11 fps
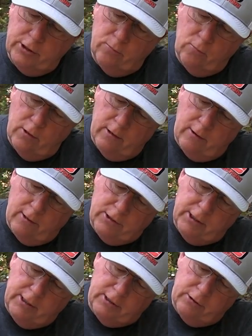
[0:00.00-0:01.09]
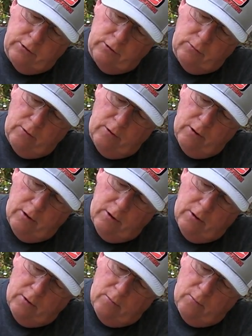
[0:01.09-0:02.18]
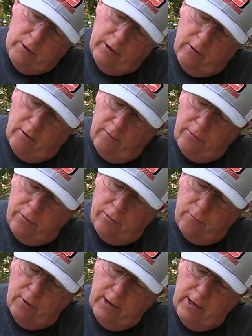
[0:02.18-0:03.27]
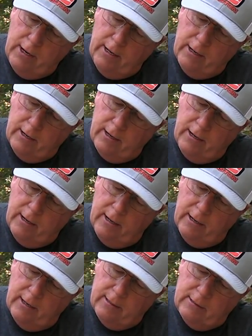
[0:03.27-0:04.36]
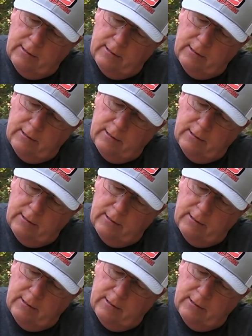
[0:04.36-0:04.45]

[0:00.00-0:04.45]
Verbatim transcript: G1 and our G2, we are three and